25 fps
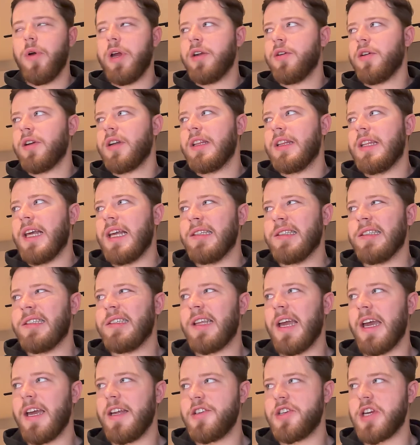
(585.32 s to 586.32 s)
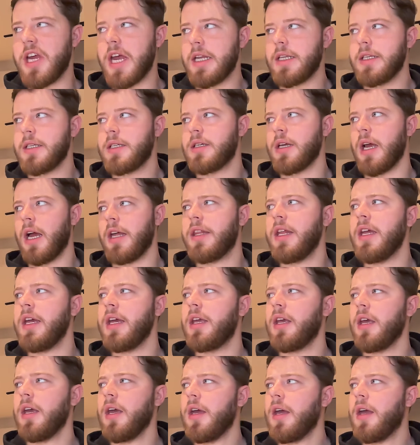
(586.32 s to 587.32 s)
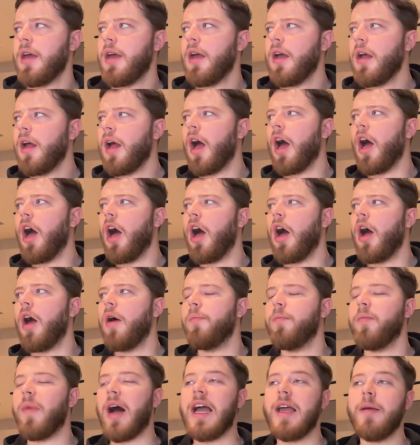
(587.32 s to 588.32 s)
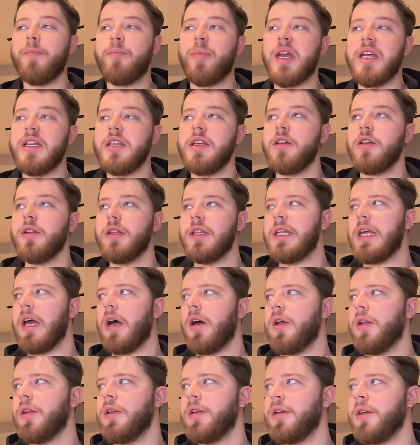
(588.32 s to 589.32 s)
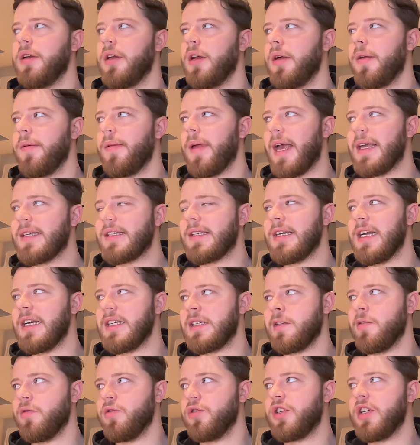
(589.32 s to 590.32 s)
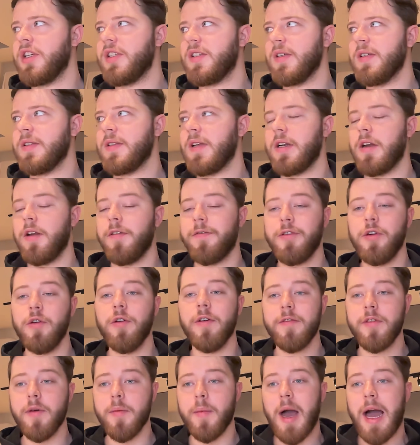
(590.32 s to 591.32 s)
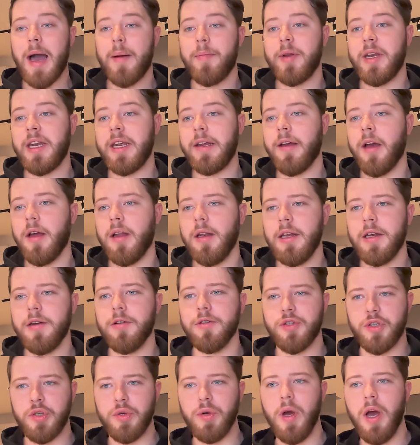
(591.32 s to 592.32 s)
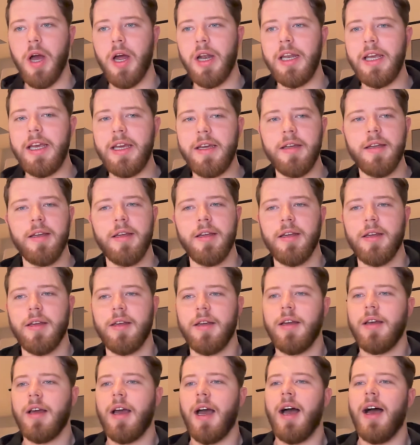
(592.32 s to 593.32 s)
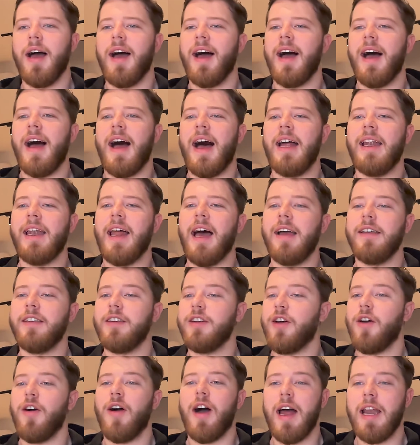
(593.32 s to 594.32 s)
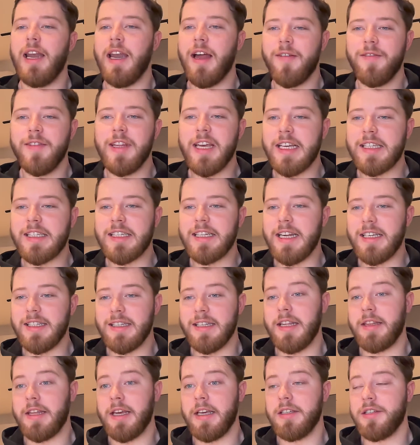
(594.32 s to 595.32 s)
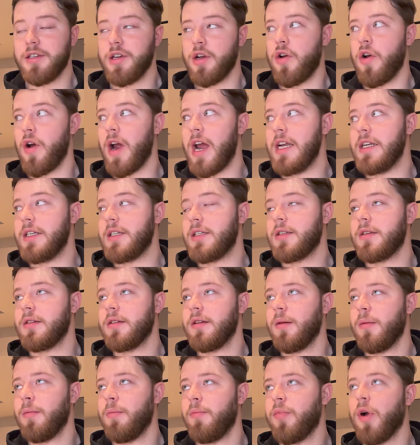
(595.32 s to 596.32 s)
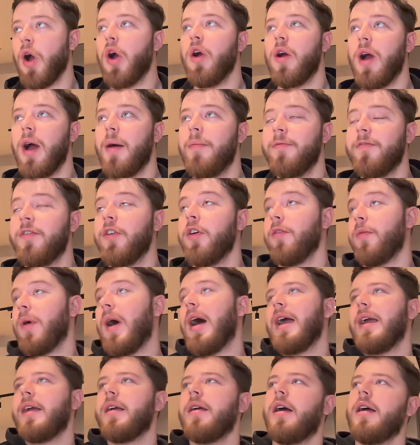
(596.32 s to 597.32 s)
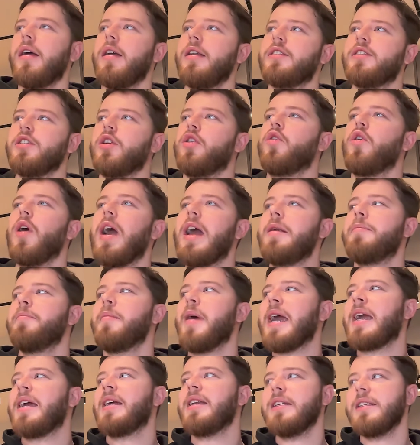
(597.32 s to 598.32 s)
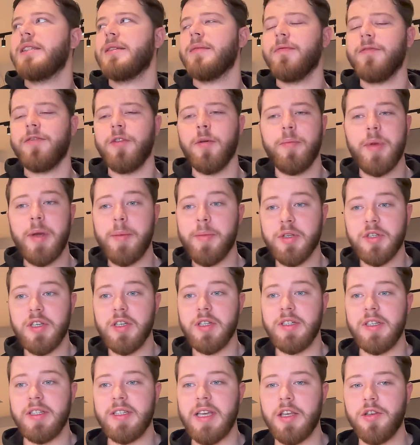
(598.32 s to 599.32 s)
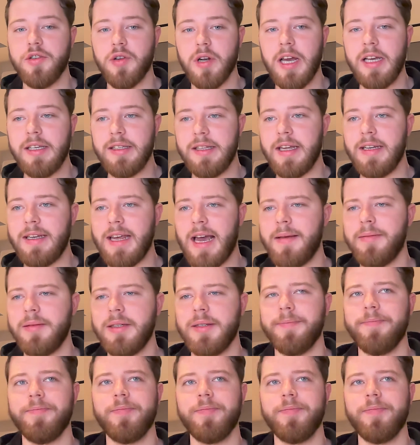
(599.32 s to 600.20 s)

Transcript: not at that stage yet. I think my opinion on SNS launches is that a few of them are happening a little too early. I love the SNS, and I think it's a great program for it's a great mechanism for people to decentralize their dApps.